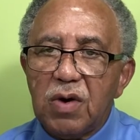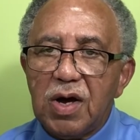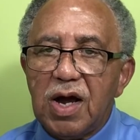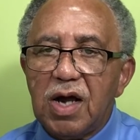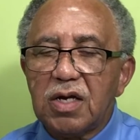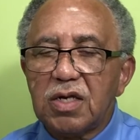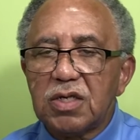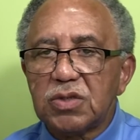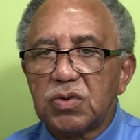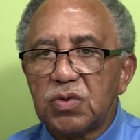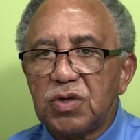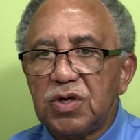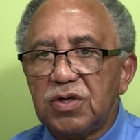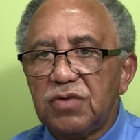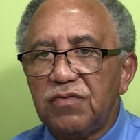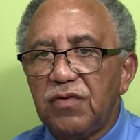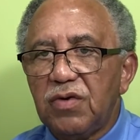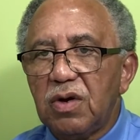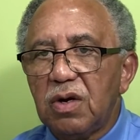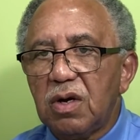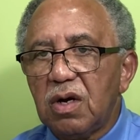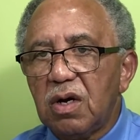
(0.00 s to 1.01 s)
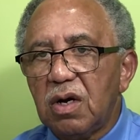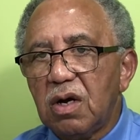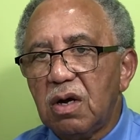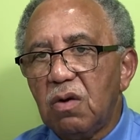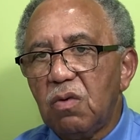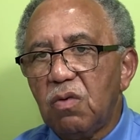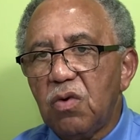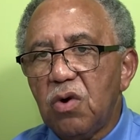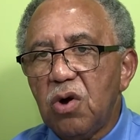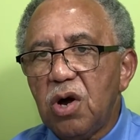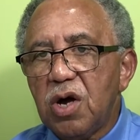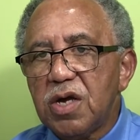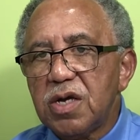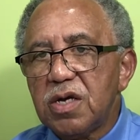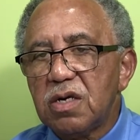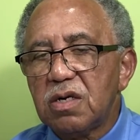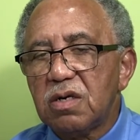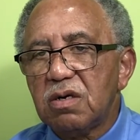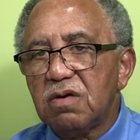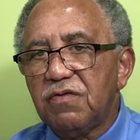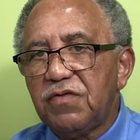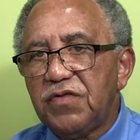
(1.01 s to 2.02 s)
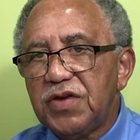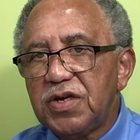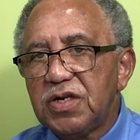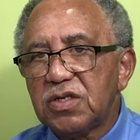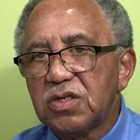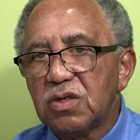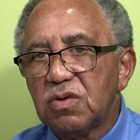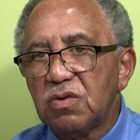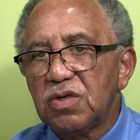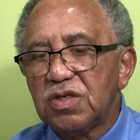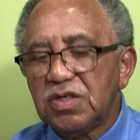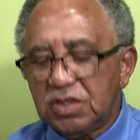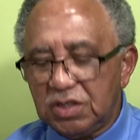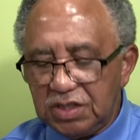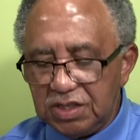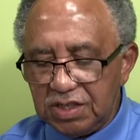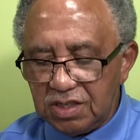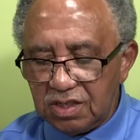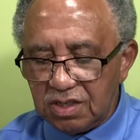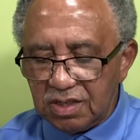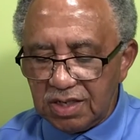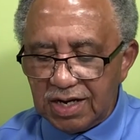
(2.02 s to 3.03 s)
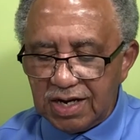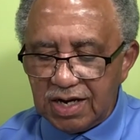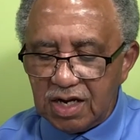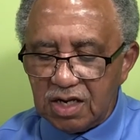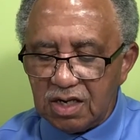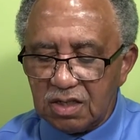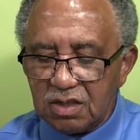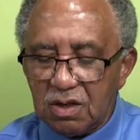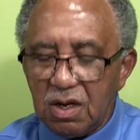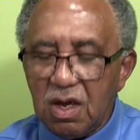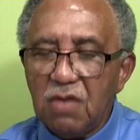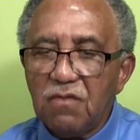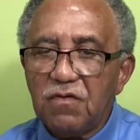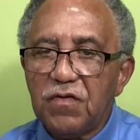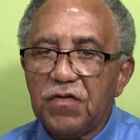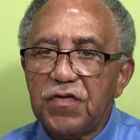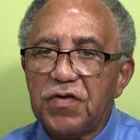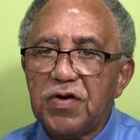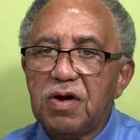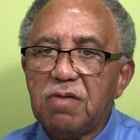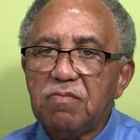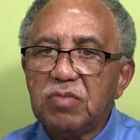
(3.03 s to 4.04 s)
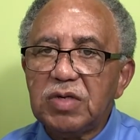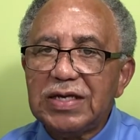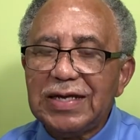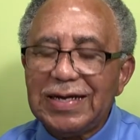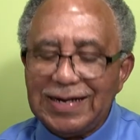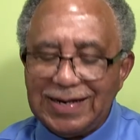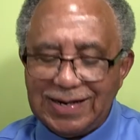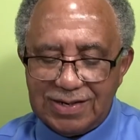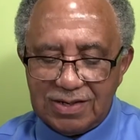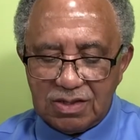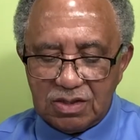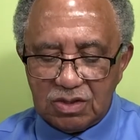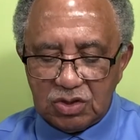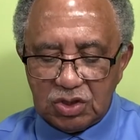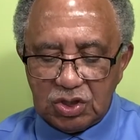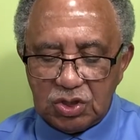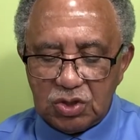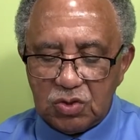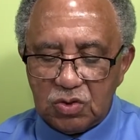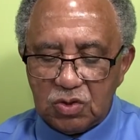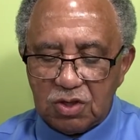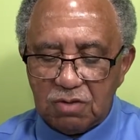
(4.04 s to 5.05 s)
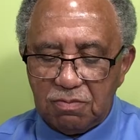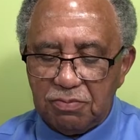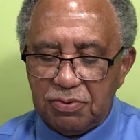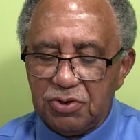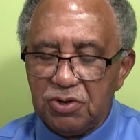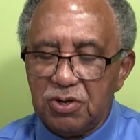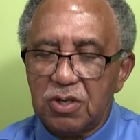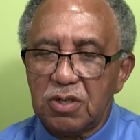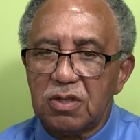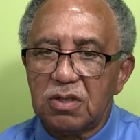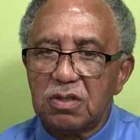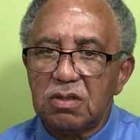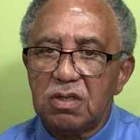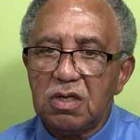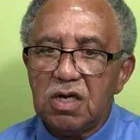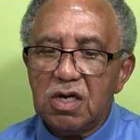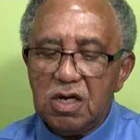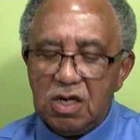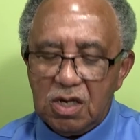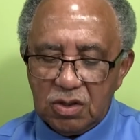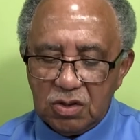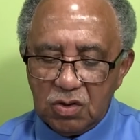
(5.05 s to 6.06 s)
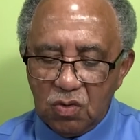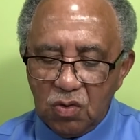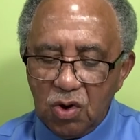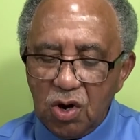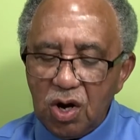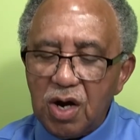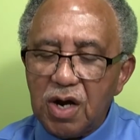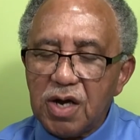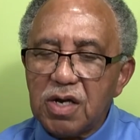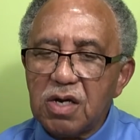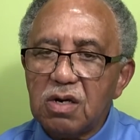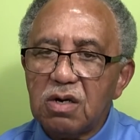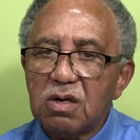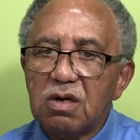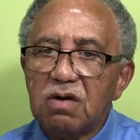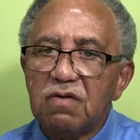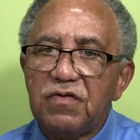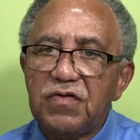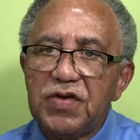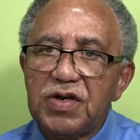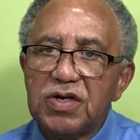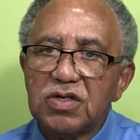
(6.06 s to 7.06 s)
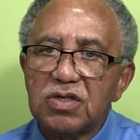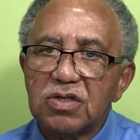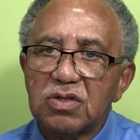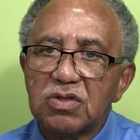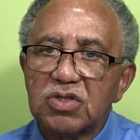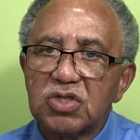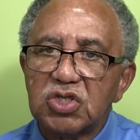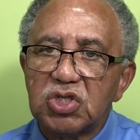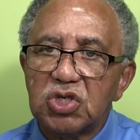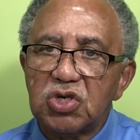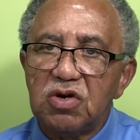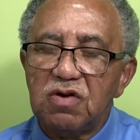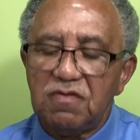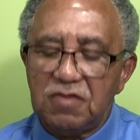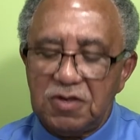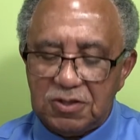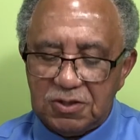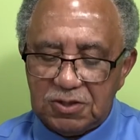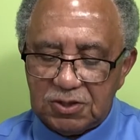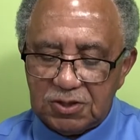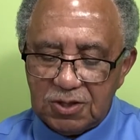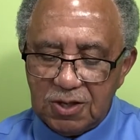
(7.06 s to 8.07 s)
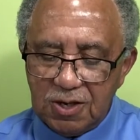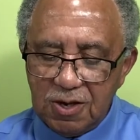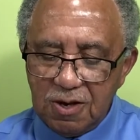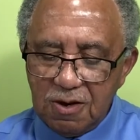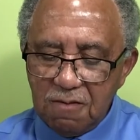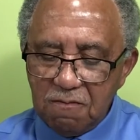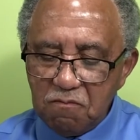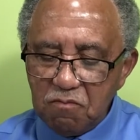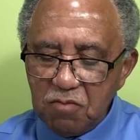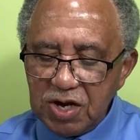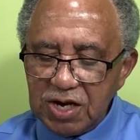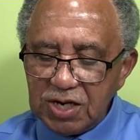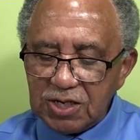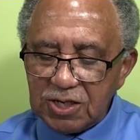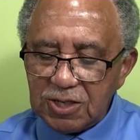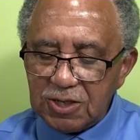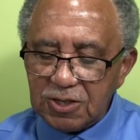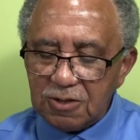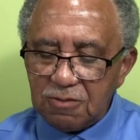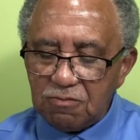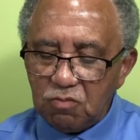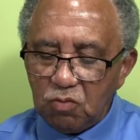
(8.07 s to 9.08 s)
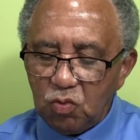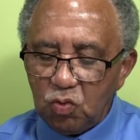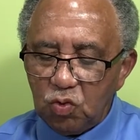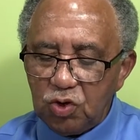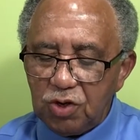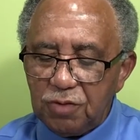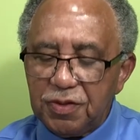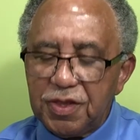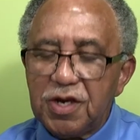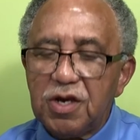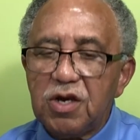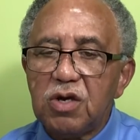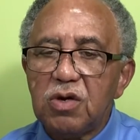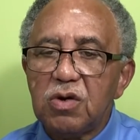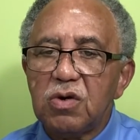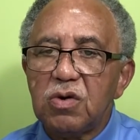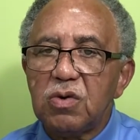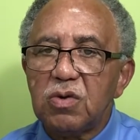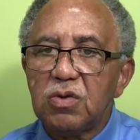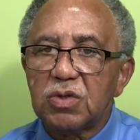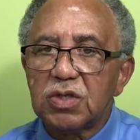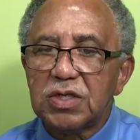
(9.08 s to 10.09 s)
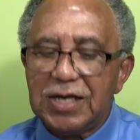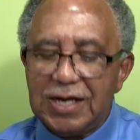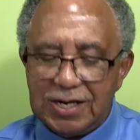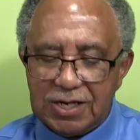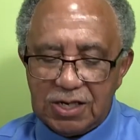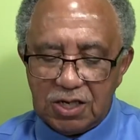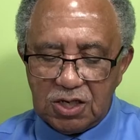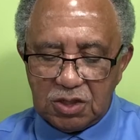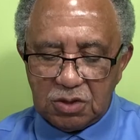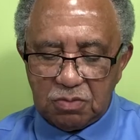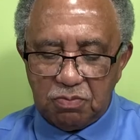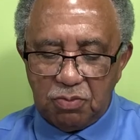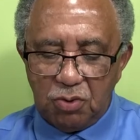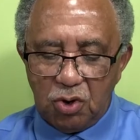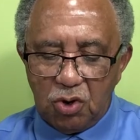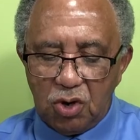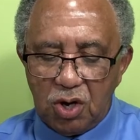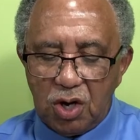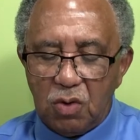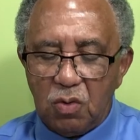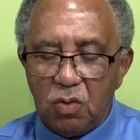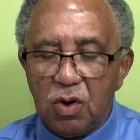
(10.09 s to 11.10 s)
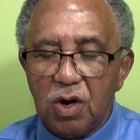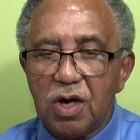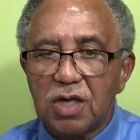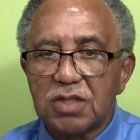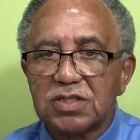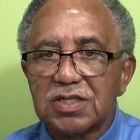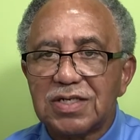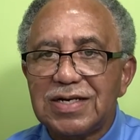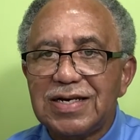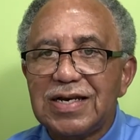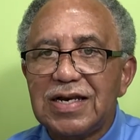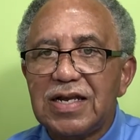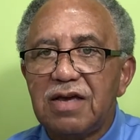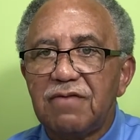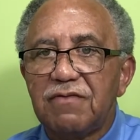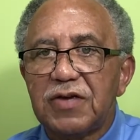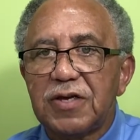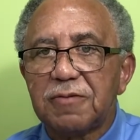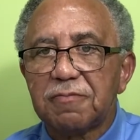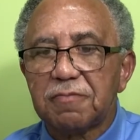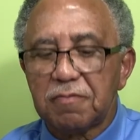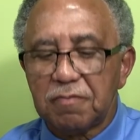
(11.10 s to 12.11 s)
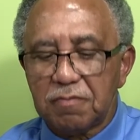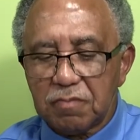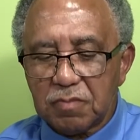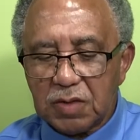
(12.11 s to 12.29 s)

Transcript: while his uh, royal official was still headed from Canaan to Capernaum, the royal official's servants met him with the news that his boy was living.